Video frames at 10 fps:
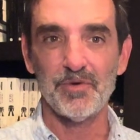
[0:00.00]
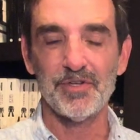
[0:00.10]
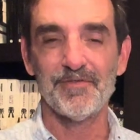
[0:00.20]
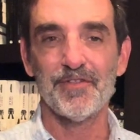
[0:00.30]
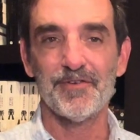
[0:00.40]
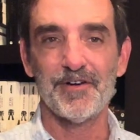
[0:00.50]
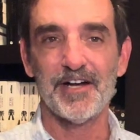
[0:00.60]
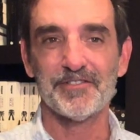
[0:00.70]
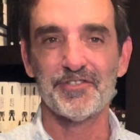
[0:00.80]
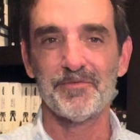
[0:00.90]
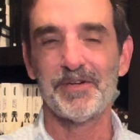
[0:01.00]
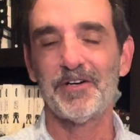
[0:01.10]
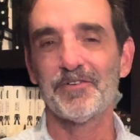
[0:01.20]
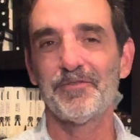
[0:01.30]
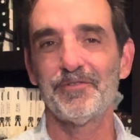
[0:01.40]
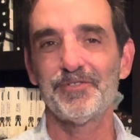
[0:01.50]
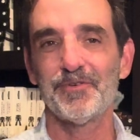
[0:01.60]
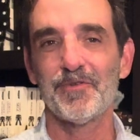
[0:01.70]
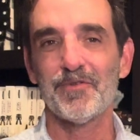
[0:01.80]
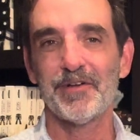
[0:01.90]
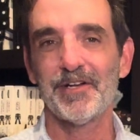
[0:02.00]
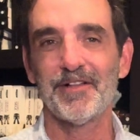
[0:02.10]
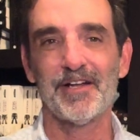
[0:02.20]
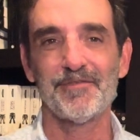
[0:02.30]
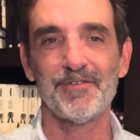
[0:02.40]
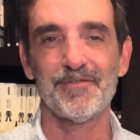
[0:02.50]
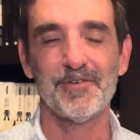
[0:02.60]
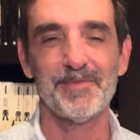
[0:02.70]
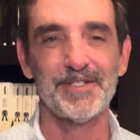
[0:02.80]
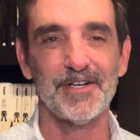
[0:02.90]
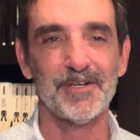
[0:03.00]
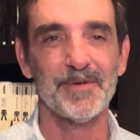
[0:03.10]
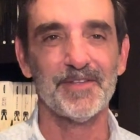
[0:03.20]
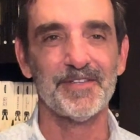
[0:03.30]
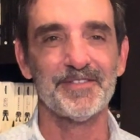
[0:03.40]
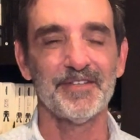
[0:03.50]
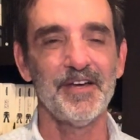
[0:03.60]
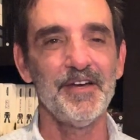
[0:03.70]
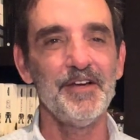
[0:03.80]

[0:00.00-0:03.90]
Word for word: When you have a third oxygen molecule, it's O three, and a lot of you have heard me talk about this.